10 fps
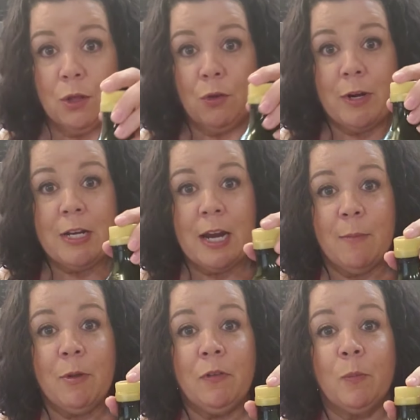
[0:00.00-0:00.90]
3
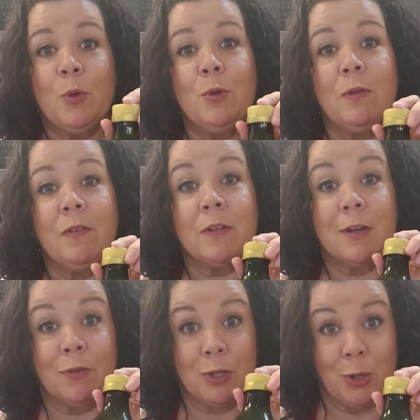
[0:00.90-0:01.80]
tablespoons
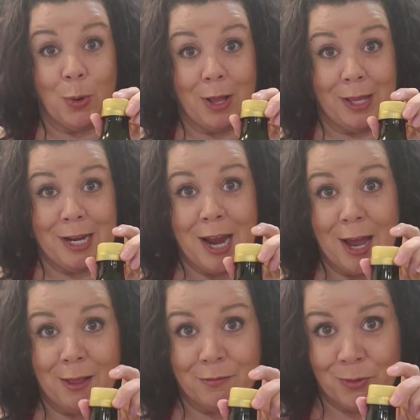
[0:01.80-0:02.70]
of good quality
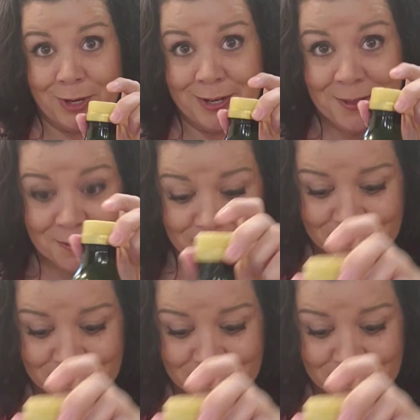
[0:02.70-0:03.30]
olive oil,